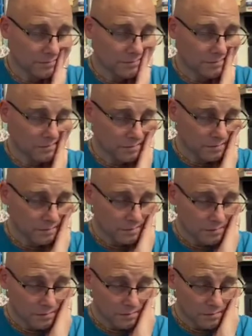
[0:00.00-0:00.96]

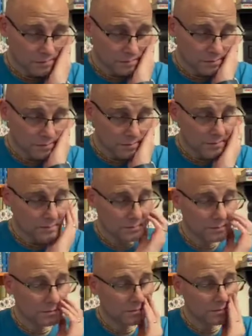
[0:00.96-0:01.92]

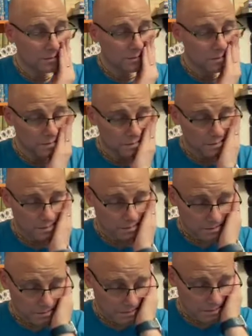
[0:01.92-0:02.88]

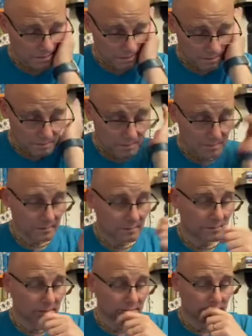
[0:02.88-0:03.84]

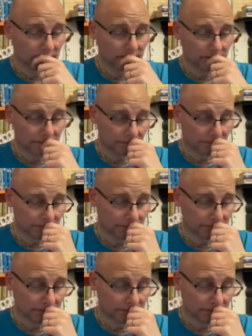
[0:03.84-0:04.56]
(silent)